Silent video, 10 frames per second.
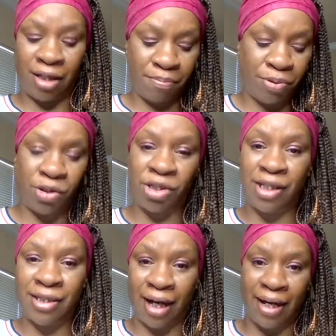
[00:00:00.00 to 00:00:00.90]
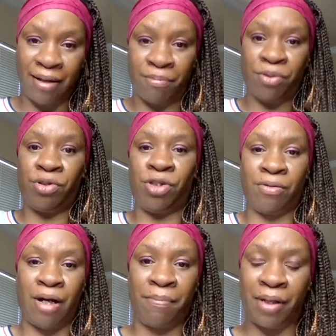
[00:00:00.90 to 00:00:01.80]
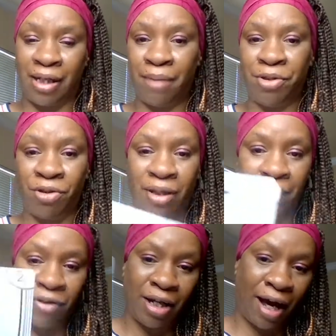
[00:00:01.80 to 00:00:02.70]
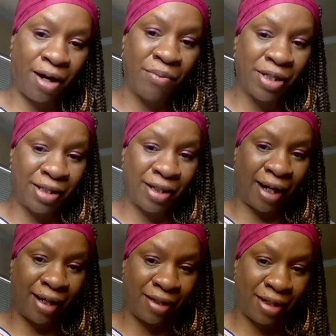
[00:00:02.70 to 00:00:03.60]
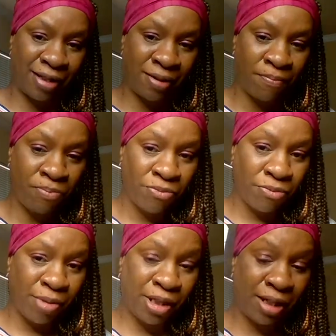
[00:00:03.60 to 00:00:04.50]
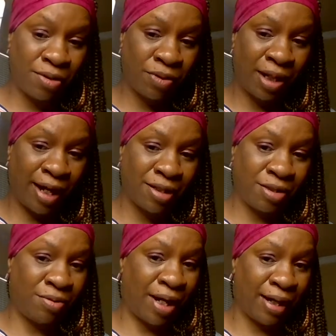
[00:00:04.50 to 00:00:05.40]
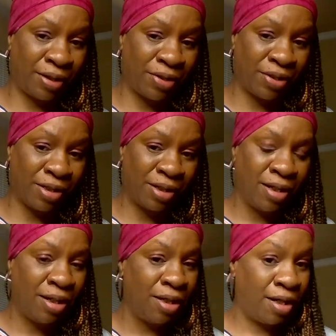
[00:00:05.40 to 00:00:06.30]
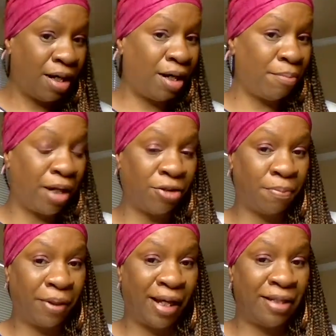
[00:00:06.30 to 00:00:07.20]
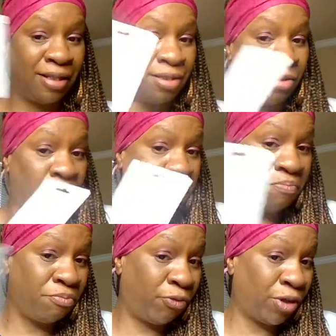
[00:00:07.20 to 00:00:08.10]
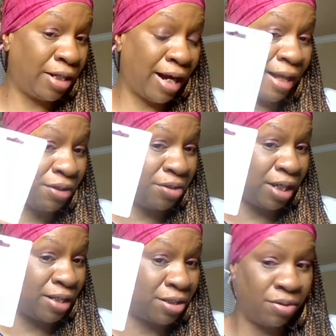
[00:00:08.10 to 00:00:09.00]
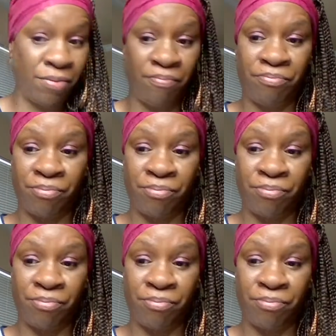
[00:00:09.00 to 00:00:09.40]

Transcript: It pulls it tight and pulls you up and keeps you lifted. I always did like these, but these were like $2 other places. So for $1, you get 2.